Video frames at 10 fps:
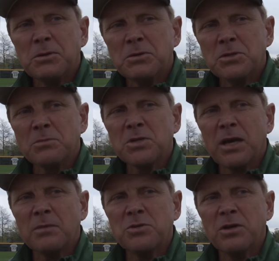
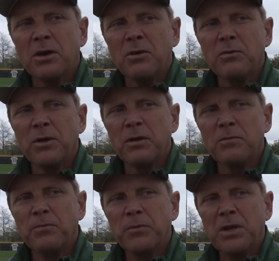sometimes you know the
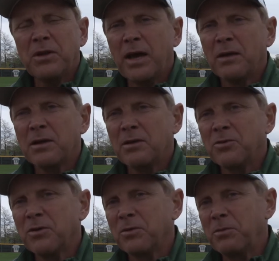mentality can
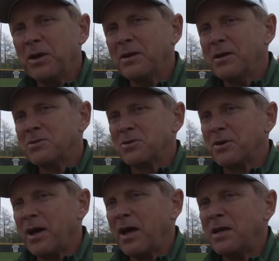drift. The big leads are
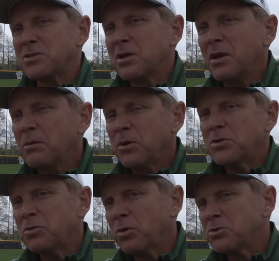nice,
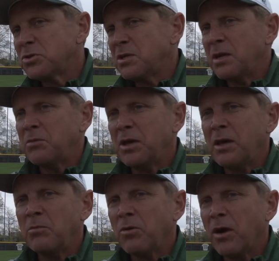but you want your team to
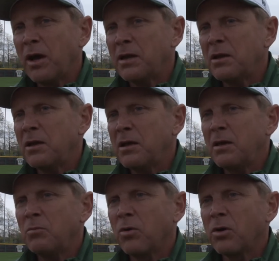keep grinding and
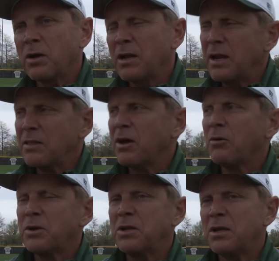keep working. And I thought
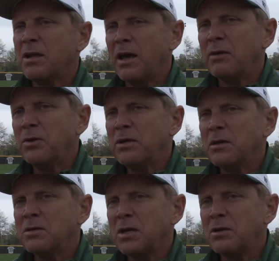we did that. We
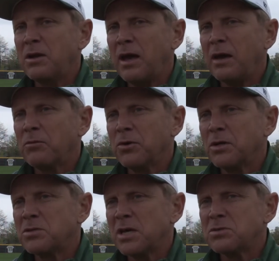continued to add
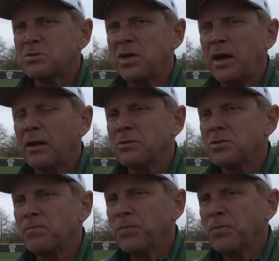runs. That's the challenge.